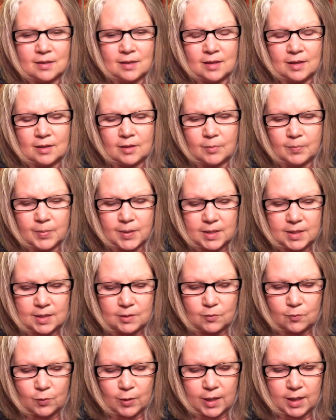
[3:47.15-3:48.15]
like the
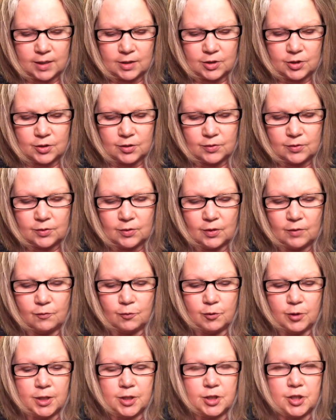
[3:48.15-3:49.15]
best way to
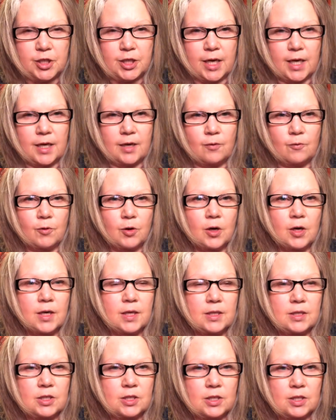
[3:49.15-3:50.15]
avoid shade at work
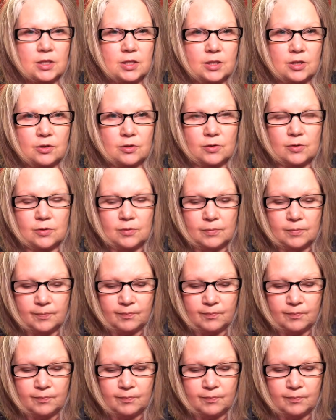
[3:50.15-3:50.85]
is just to